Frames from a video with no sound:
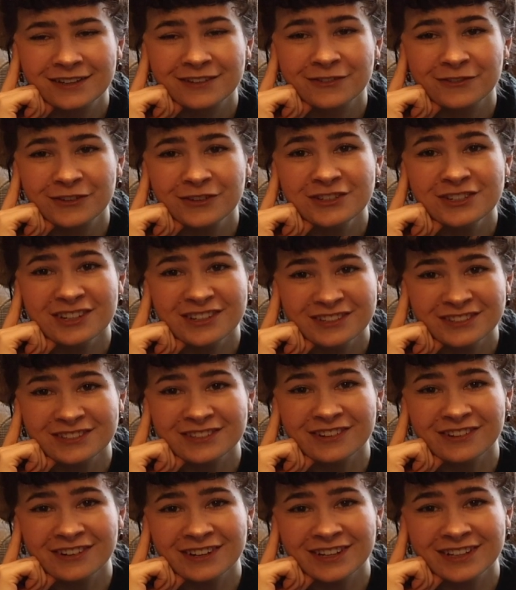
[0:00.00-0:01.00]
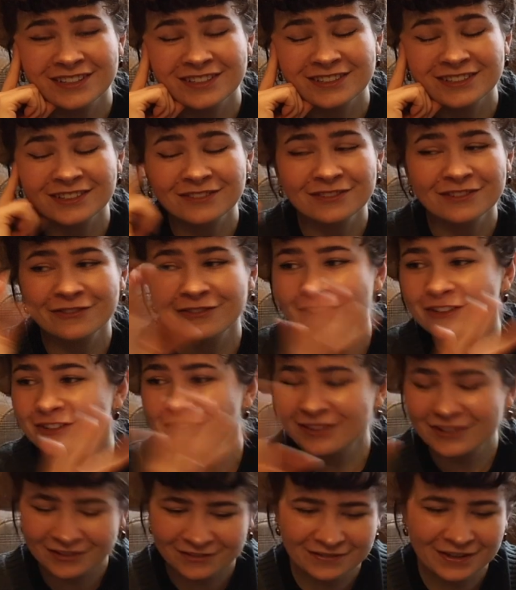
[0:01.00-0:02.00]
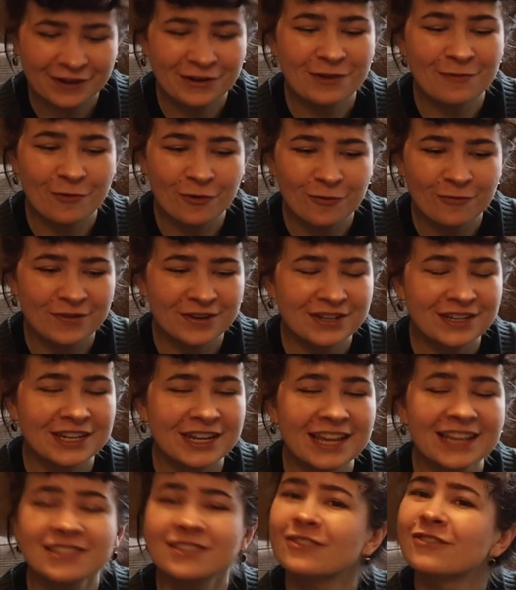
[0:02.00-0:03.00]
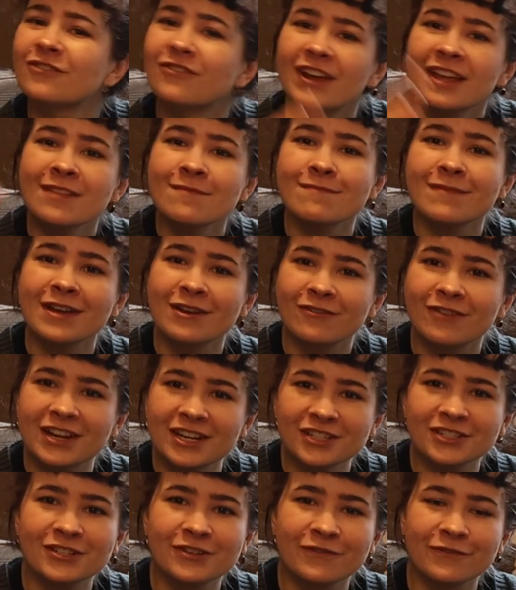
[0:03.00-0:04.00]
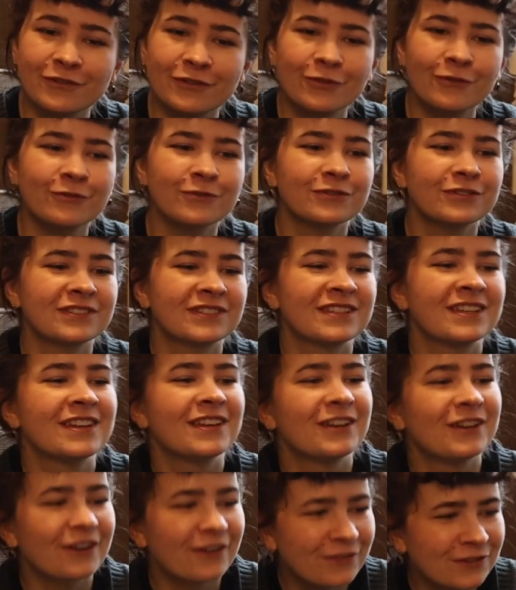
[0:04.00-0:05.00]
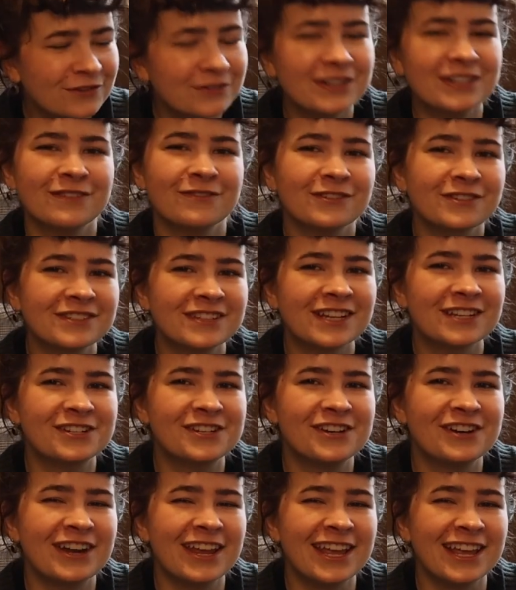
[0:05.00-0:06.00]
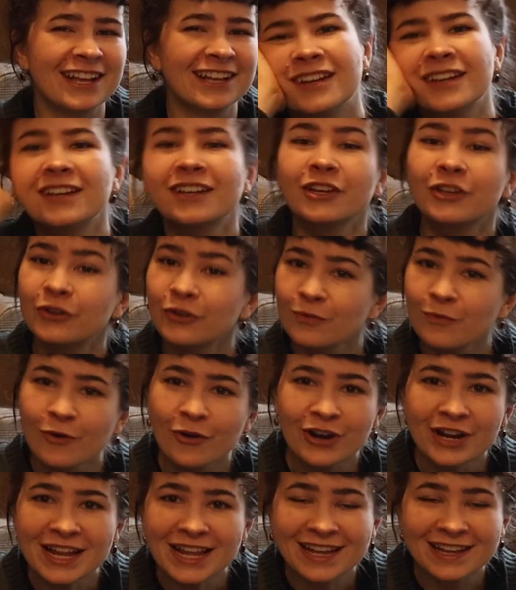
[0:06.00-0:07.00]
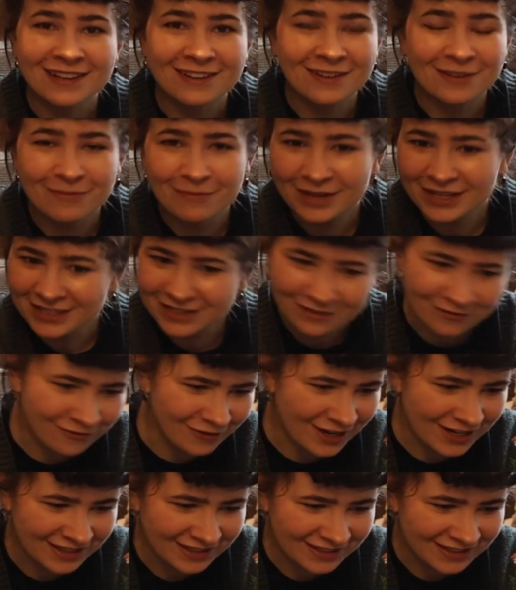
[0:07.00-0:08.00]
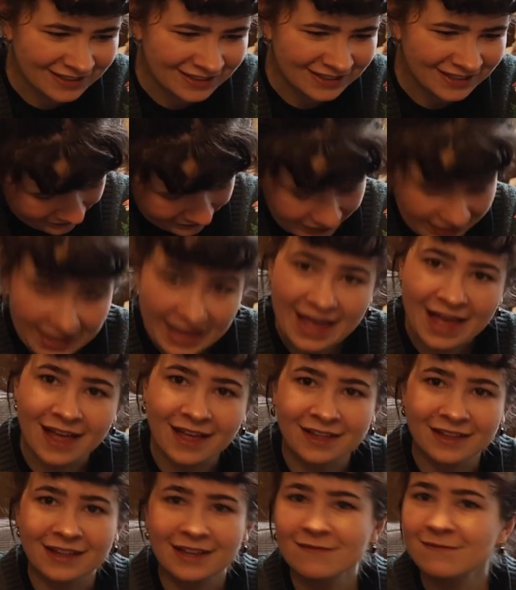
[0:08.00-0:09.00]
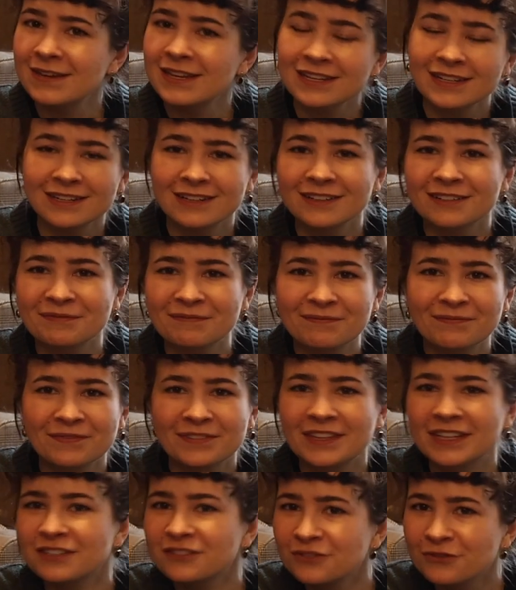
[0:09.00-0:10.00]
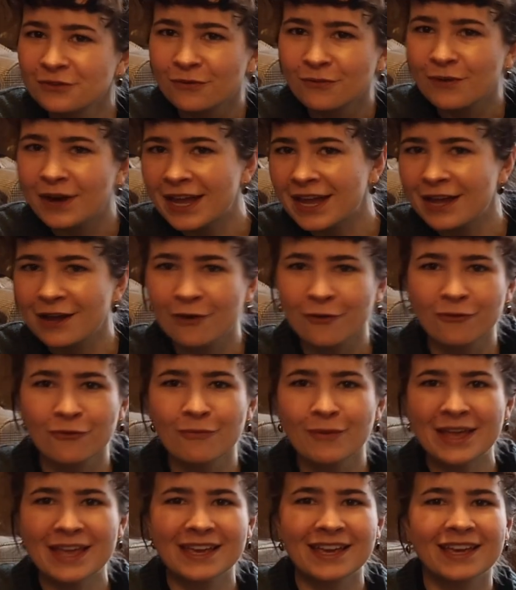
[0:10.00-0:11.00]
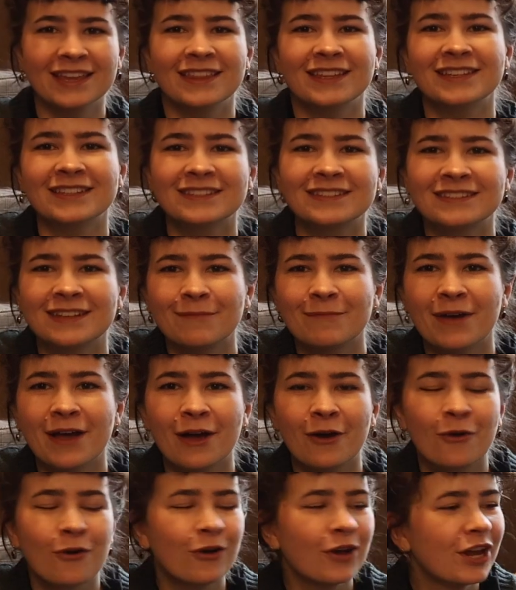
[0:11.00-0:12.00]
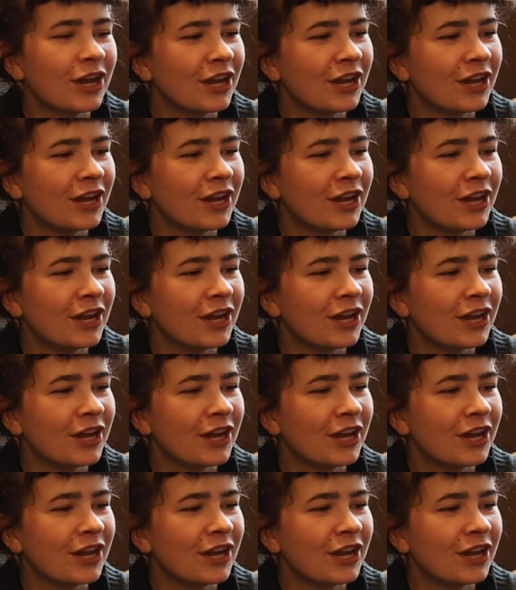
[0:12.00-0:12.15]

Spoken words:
Future historians shall refer to this very moment as the great migration of clothes of the 21st century. Good morning, my dear friends. Yeah, I mean, there's no way of making this somehow